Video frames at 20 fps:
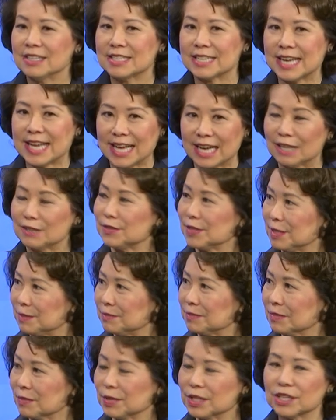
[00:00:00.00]
to have
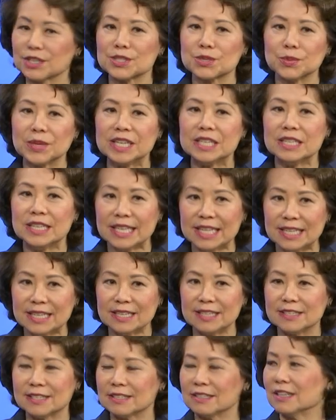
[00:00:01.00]
him because we
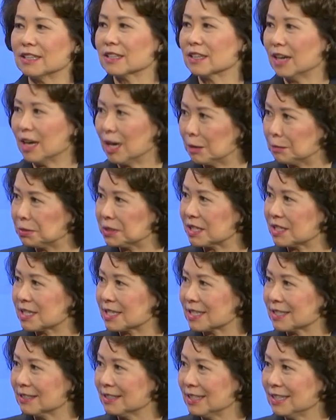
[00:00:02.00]
need
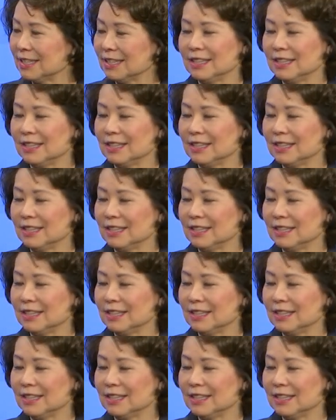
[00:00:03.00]
accomplished